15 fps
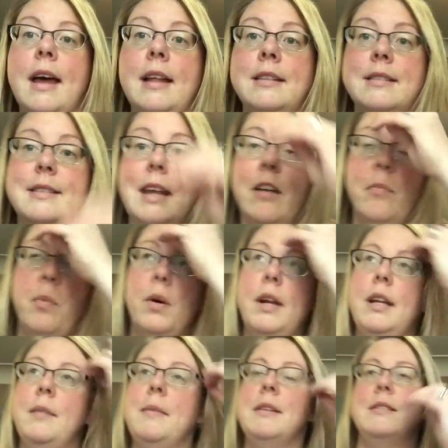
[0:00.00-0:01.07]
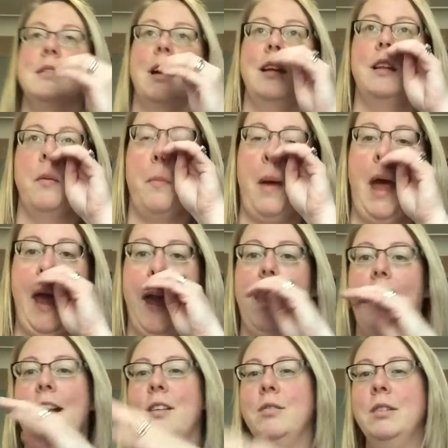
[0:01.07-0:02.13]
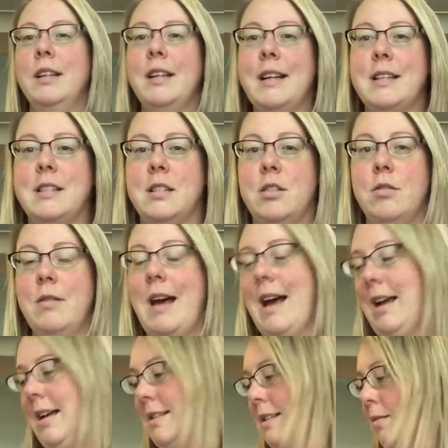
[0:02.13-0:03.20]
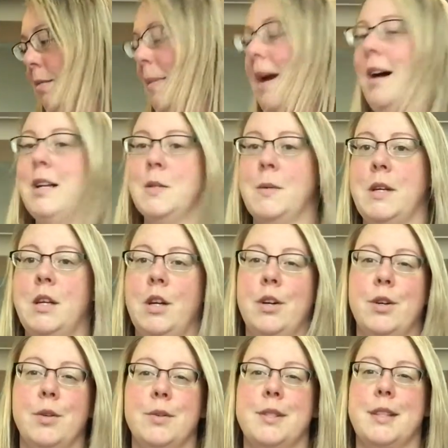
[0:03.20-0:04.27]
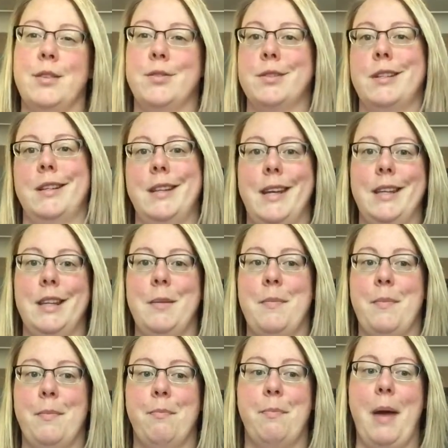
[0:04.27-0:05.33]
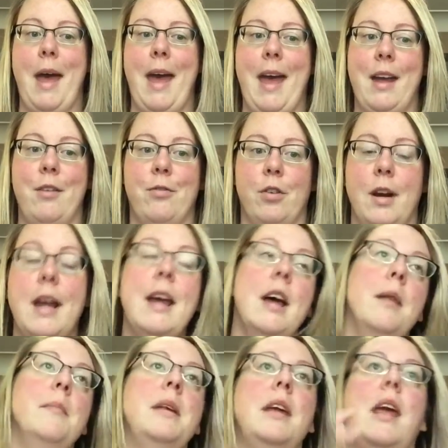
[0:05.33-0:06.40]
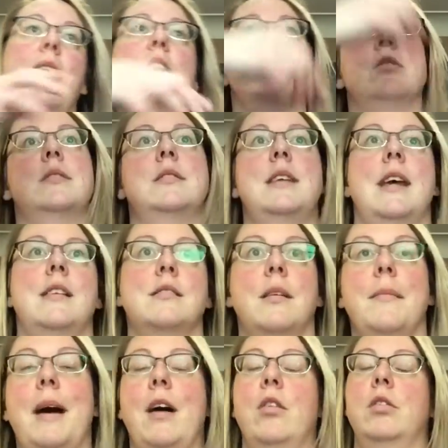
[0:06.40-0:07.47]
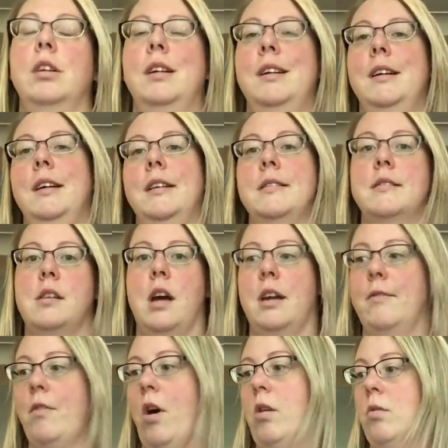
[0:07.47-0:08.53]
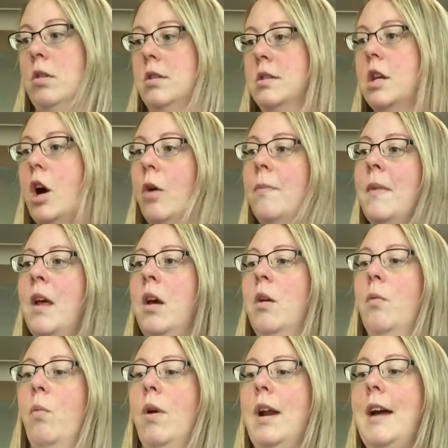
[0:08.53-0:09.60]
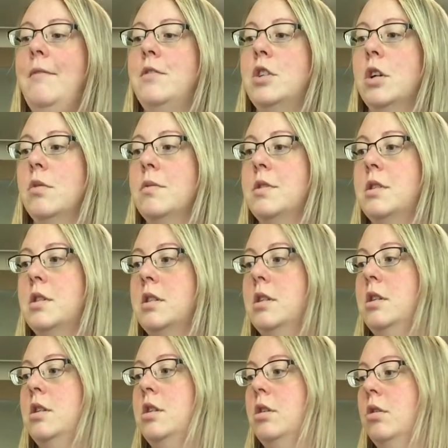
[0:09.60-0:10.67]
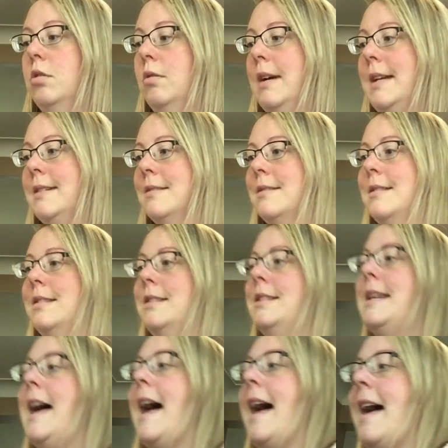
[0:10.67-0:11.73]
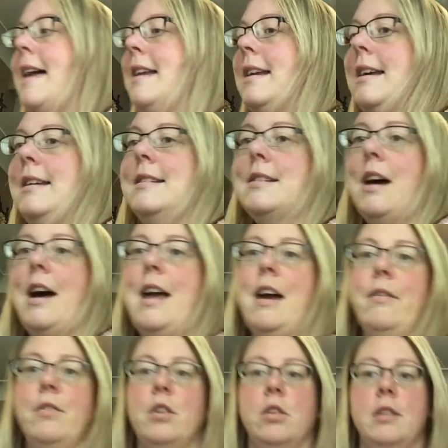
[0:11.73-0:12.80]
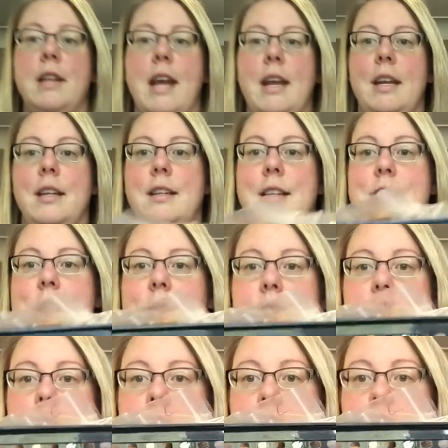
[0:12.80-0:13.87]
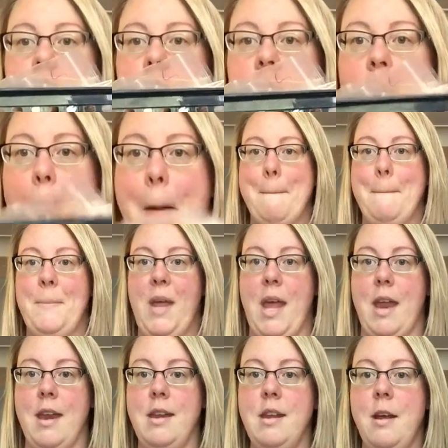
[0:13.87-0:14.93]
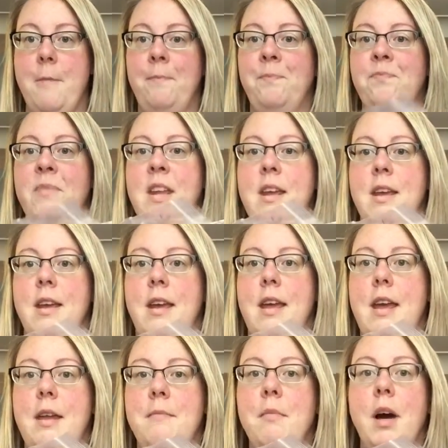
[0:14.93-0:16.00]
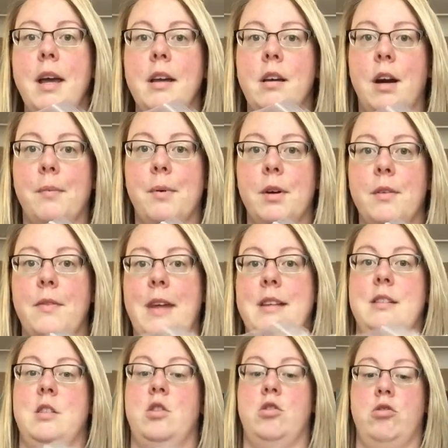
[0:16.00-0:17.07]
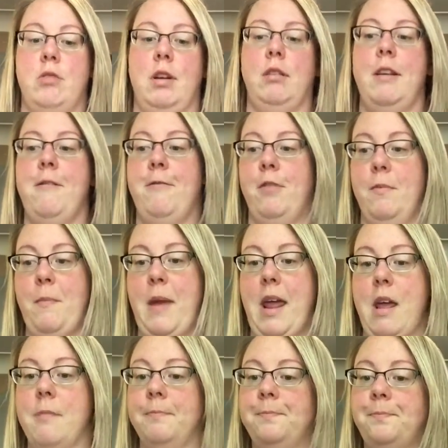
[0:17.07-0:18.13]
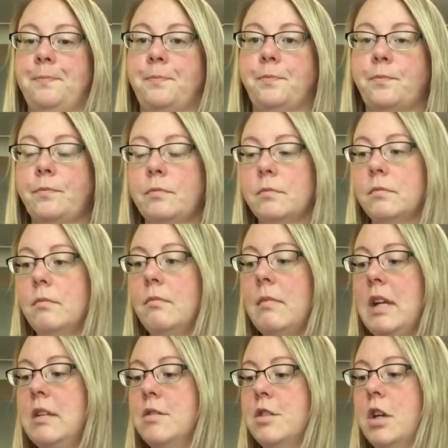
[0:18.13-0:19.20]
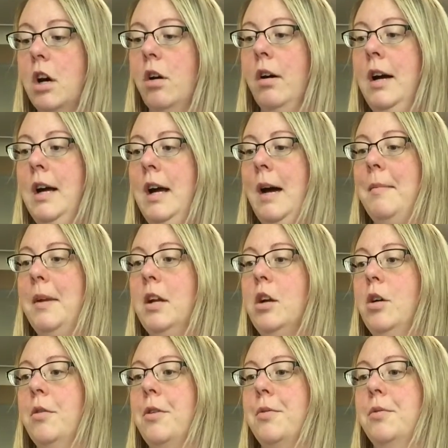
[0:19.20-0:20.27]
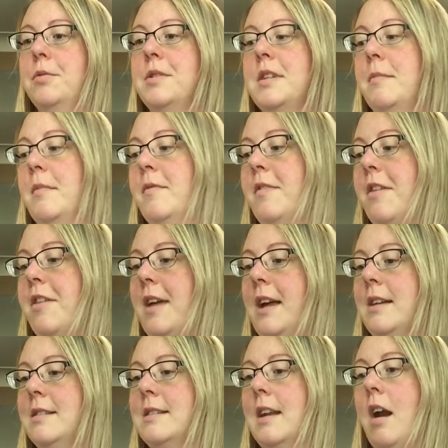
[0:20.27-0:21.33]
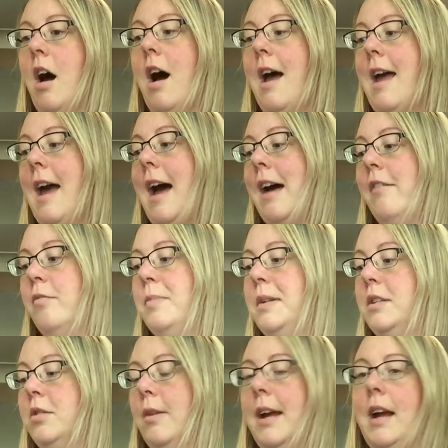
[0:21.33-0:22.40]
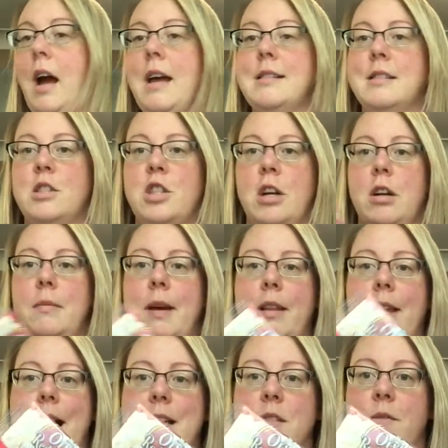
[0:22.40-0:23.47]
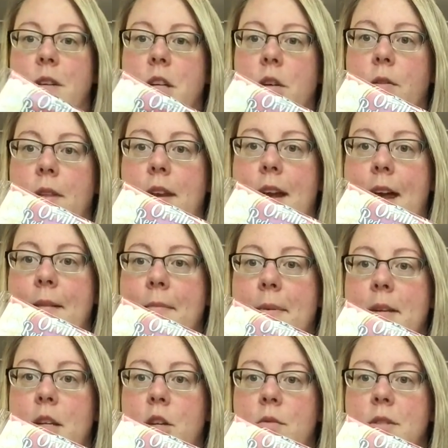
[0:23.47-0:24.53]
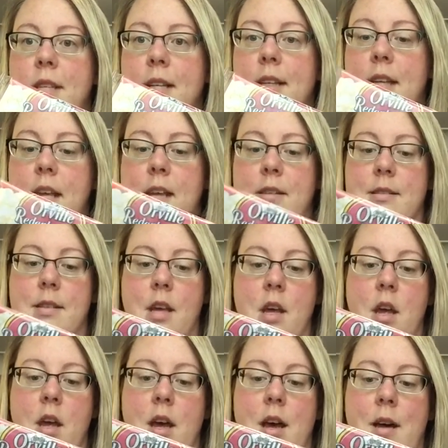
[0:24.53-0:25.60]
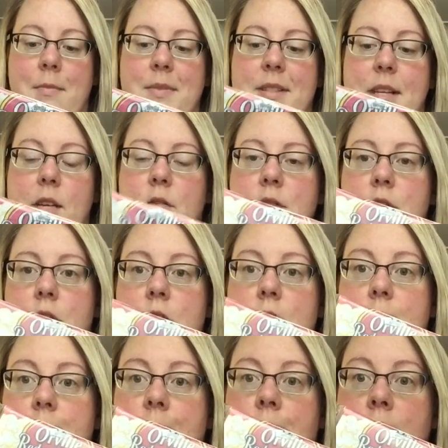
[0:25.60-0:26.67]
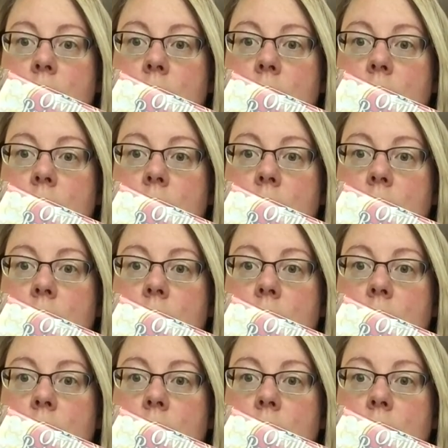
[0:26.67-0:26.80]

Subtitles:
Instead of putting them inside the bag, I don't really like to do that because then when my husband goes and there's nothing in the bag for him, he can't just take some out. It's kind of awkward. So what I've chose to do instead is I have created this little bin in my cupboard that's strictly for me. So I'm going to go through some of the things that I have been doing. I shared in my last video that I've been using these single serve